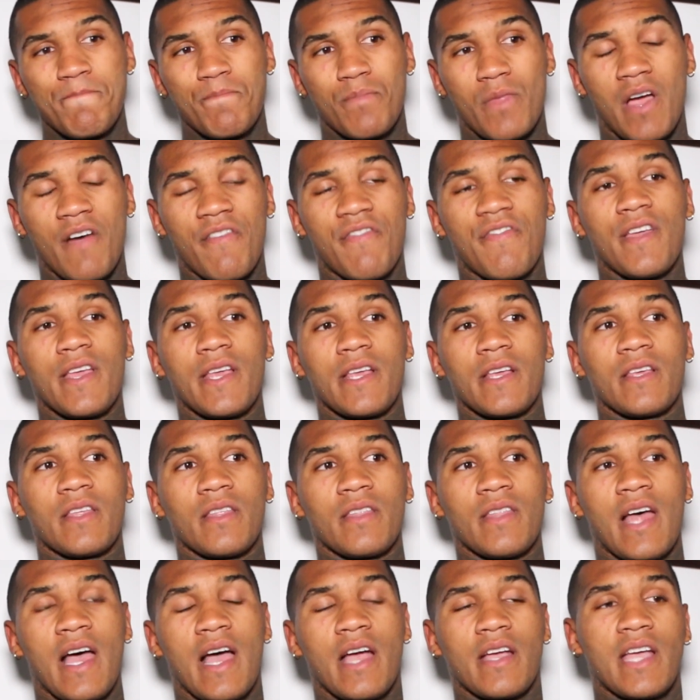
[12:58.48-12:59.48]
I think
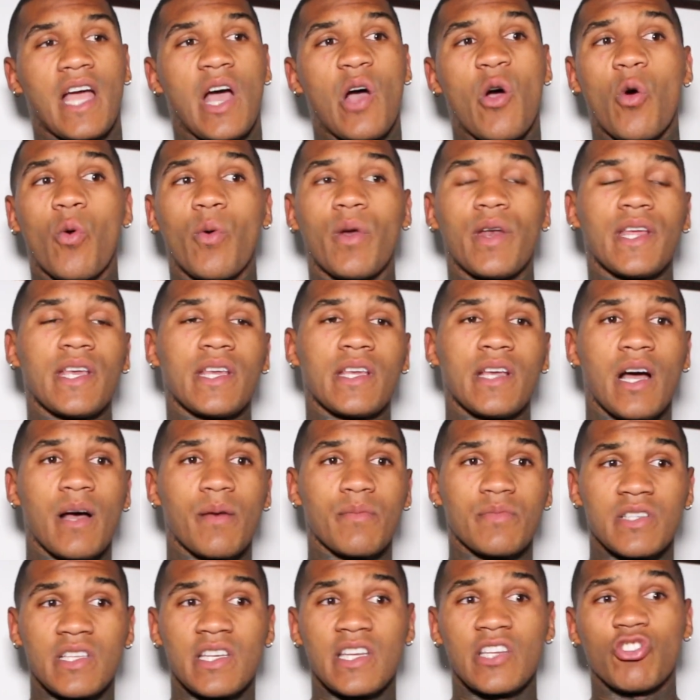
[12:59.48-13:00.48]
that Gal, when he
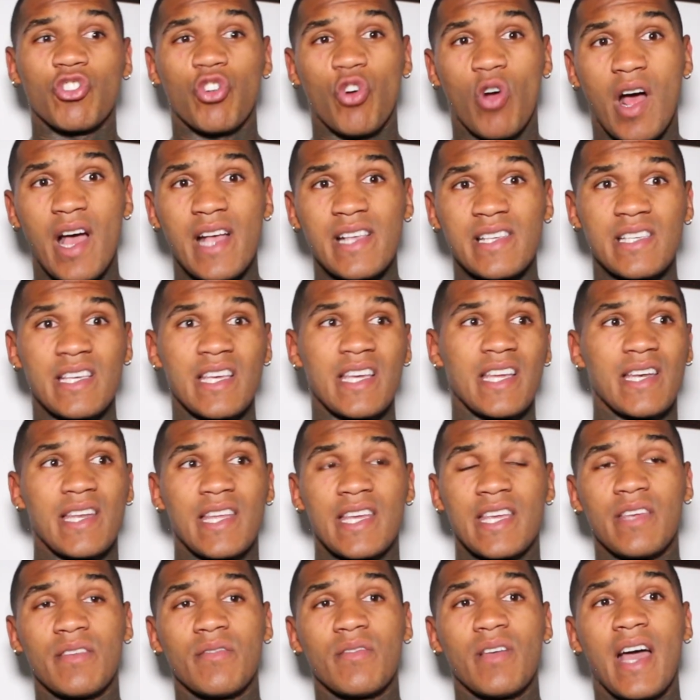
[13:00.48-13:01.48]
comes and he tries it and
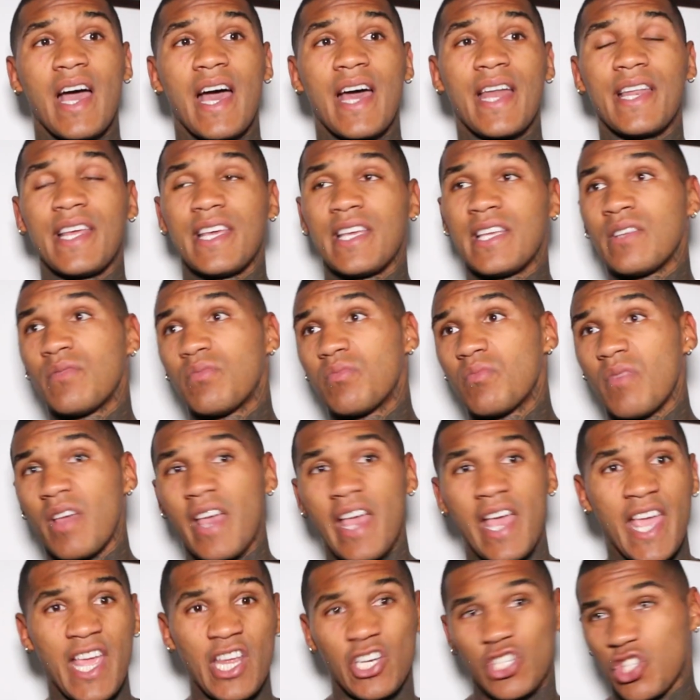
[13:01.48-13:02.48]
he and he
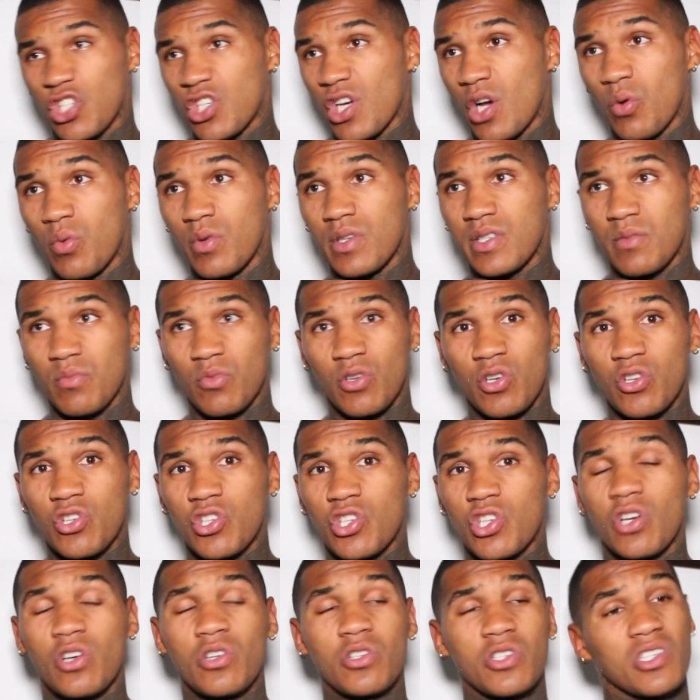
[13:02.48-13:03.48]
hits Joe with some good
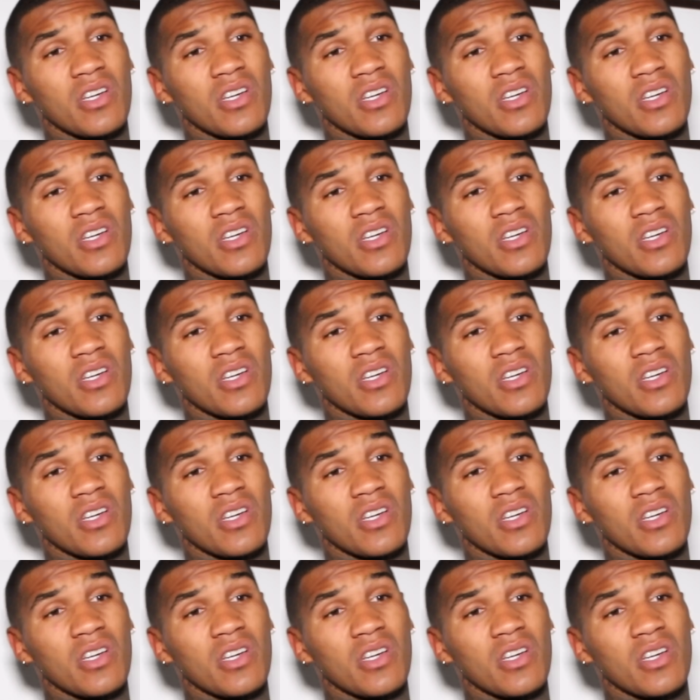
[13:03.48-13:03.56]
shots,